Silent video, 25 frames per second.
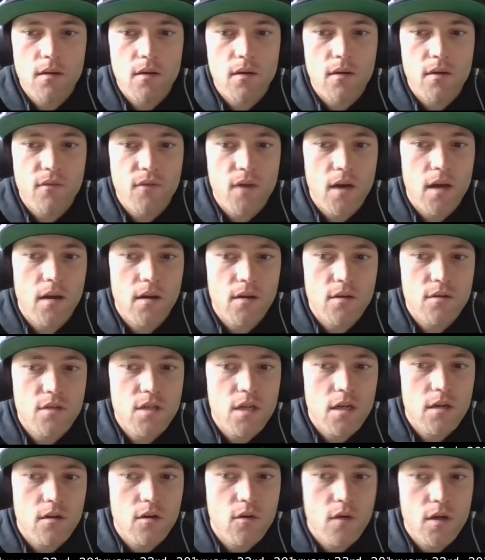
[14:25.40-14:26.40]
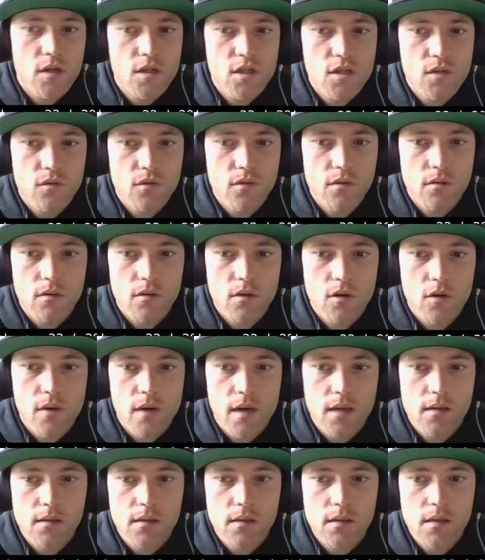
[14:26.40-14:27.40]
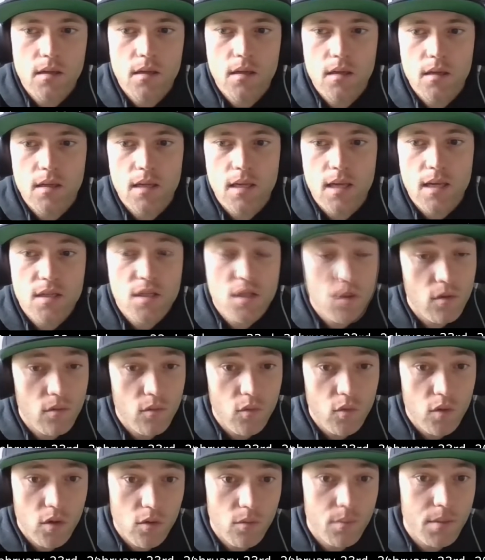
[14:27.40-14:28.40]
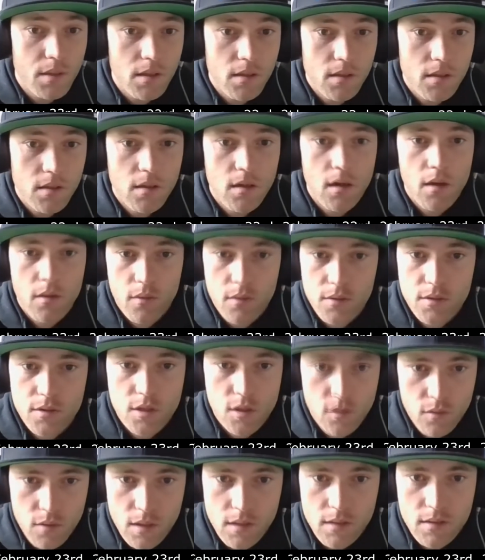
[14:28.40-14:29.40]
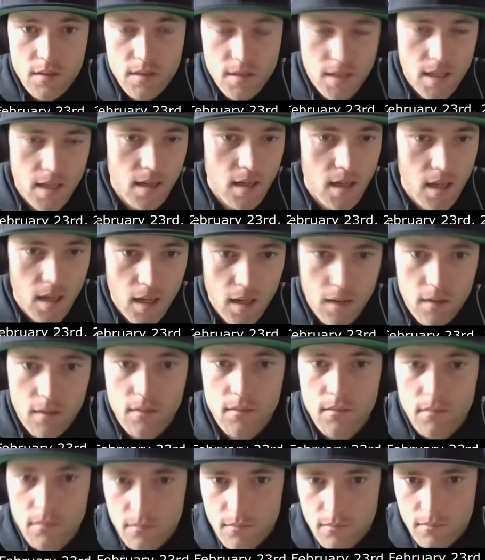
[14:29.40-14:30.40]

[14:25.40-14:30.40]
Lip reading: if I understand your question correctly, yes, there will be other tokens that can